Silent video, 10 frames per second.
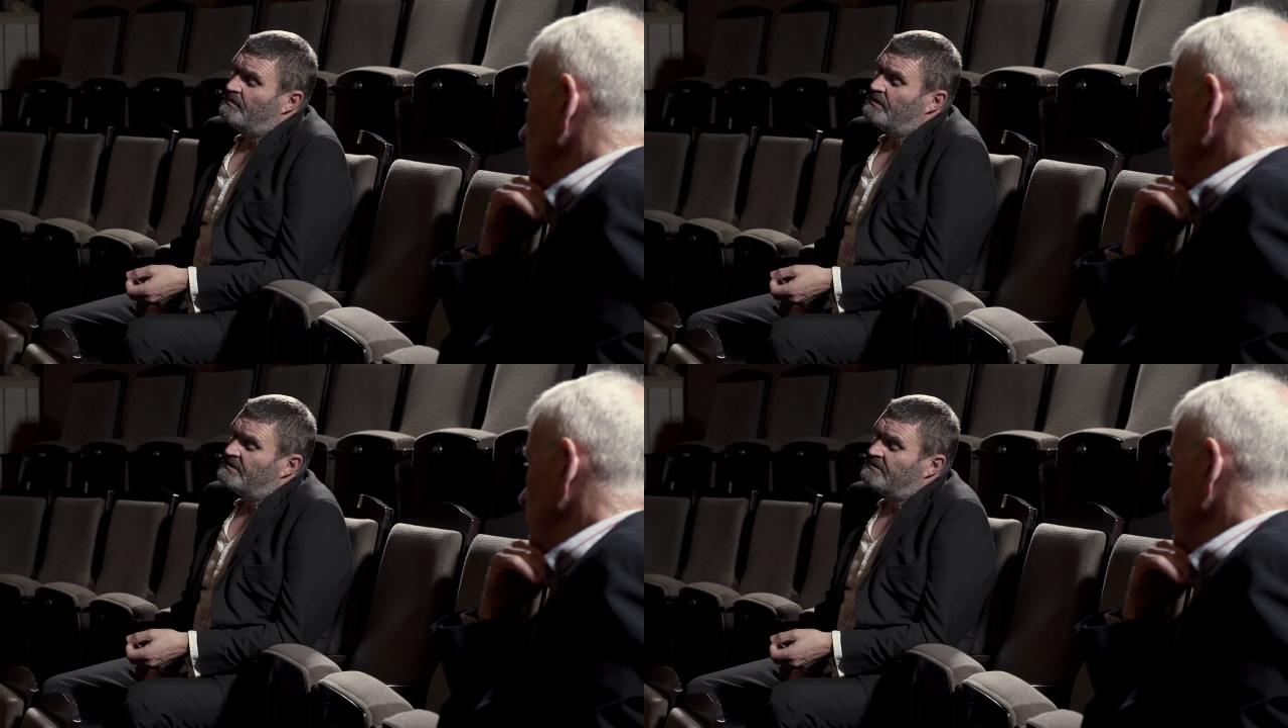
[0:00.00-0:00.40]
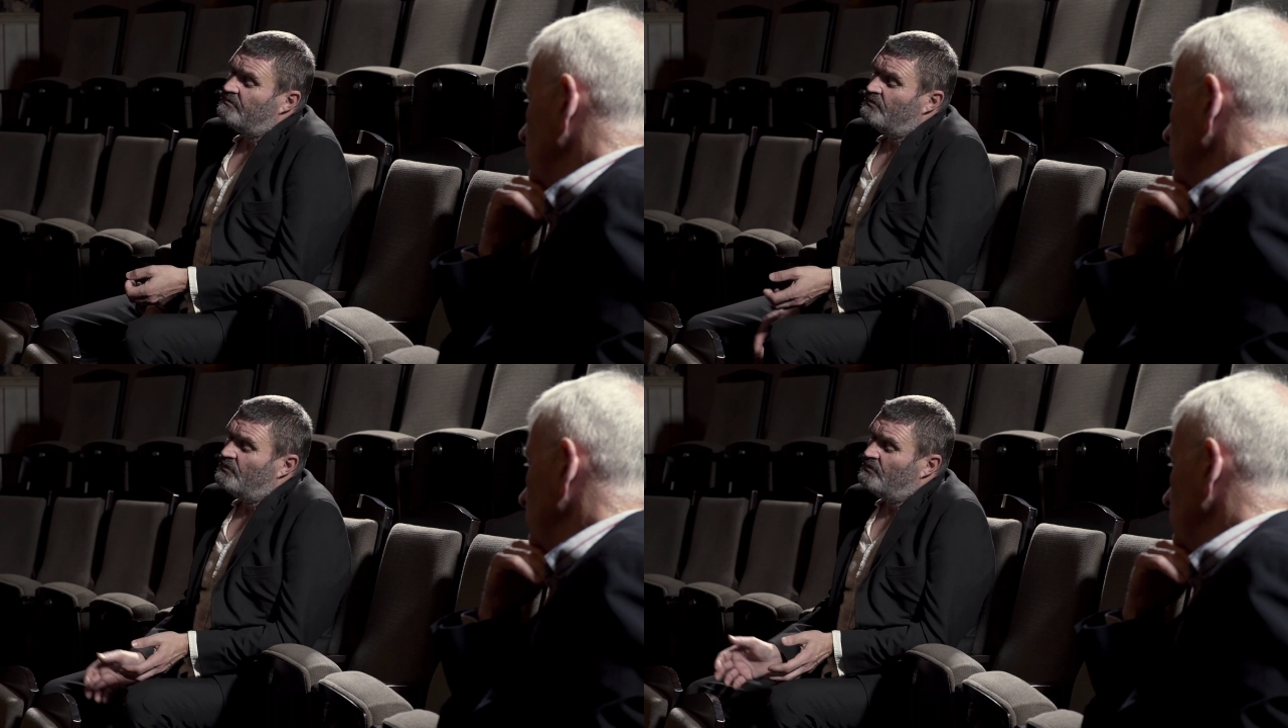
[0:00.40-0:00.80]
but
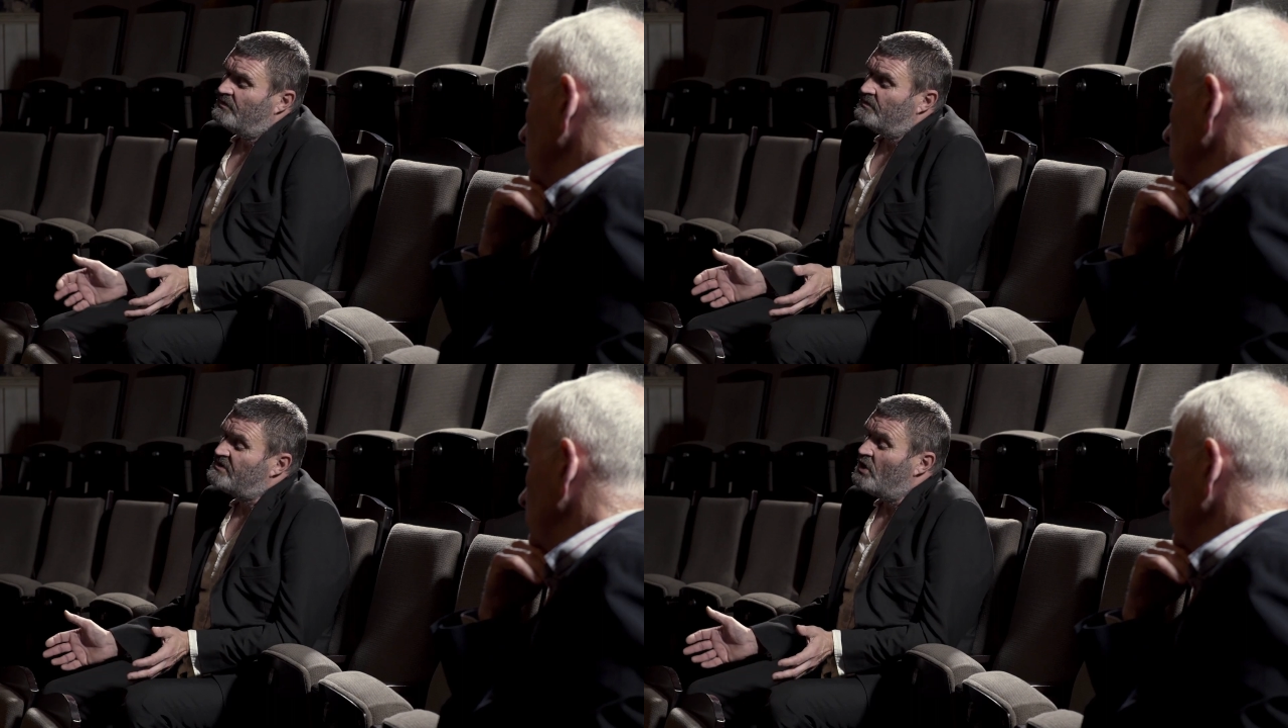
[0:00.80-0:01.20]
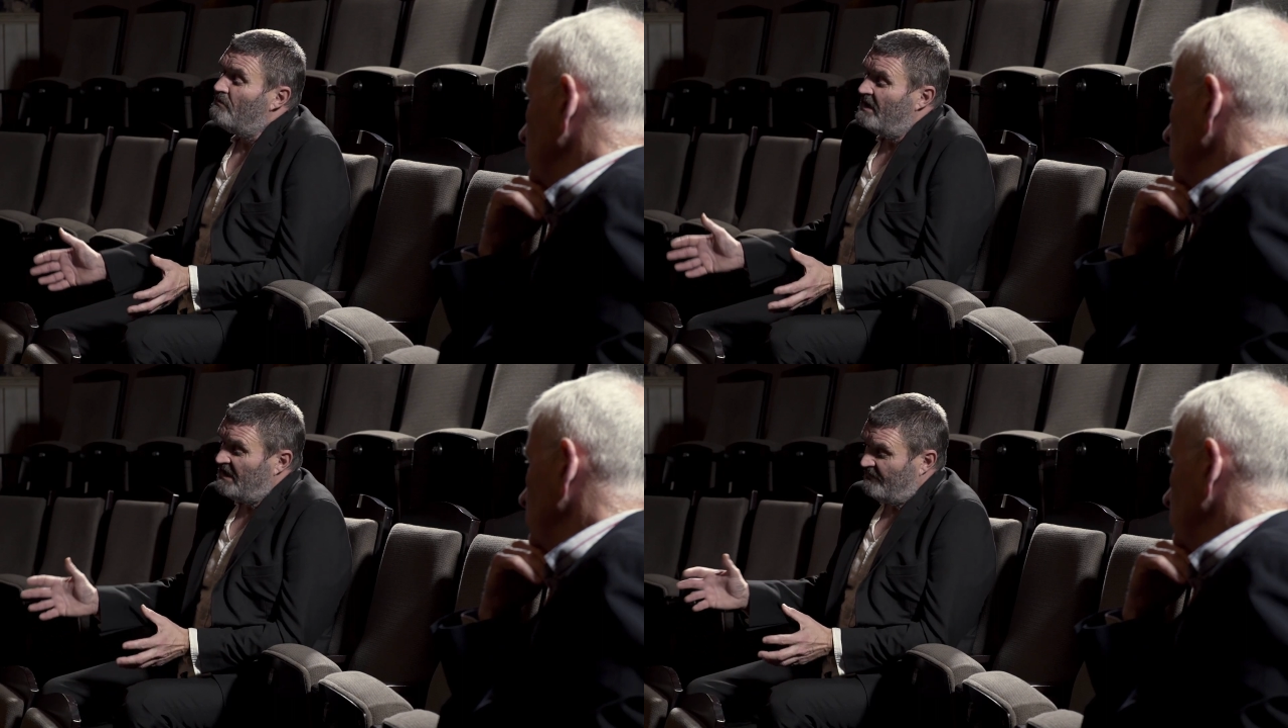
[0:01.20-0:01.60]
there were so
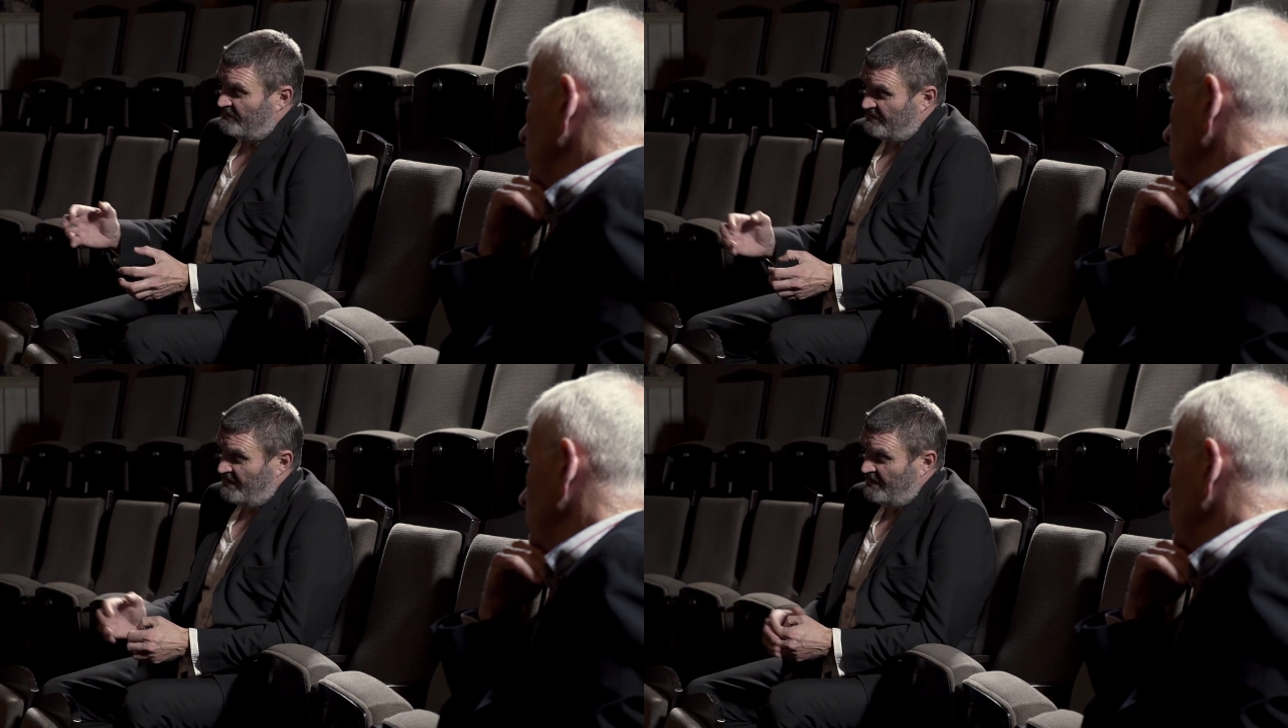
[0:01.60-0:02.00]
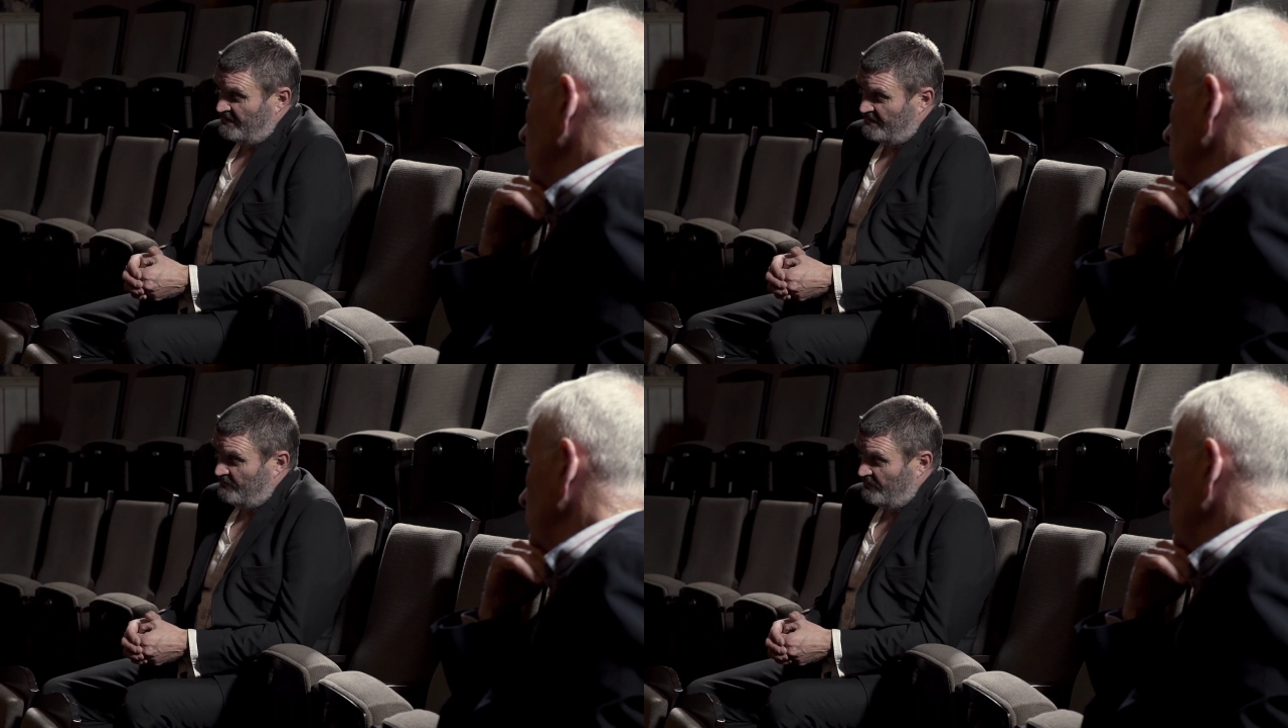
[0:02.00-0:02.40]
many of us there
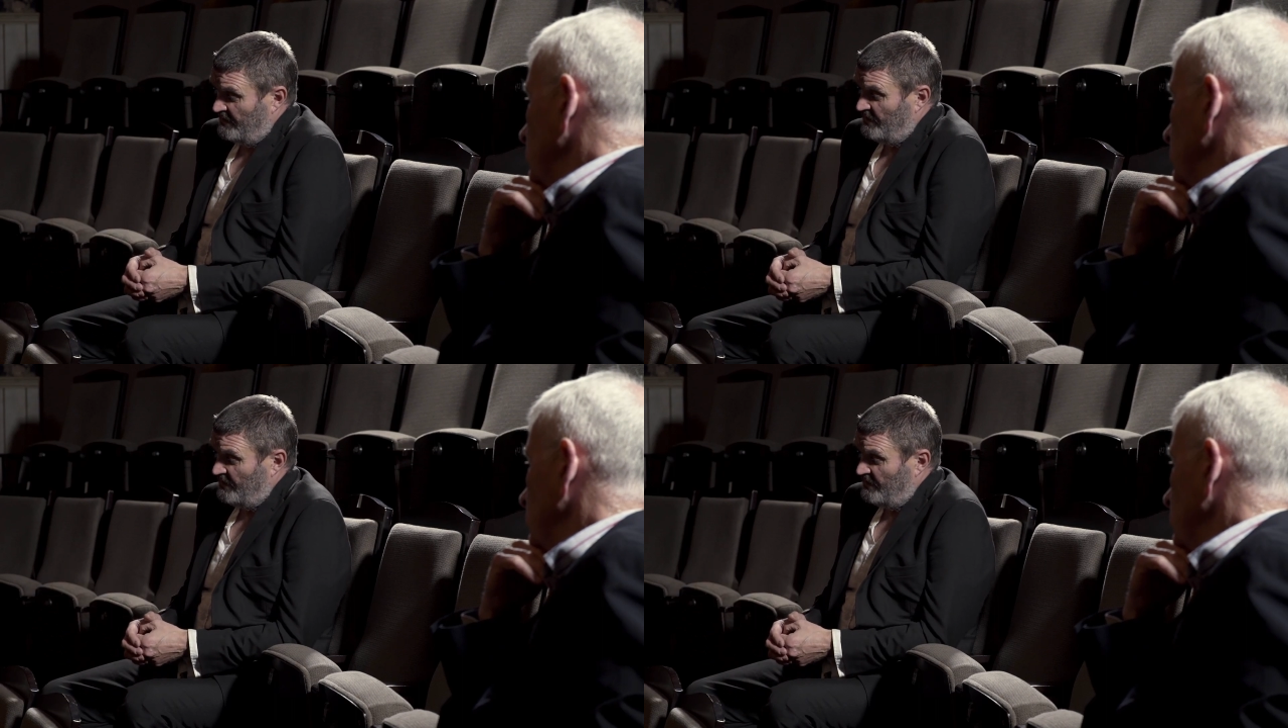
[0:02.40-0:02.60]
with,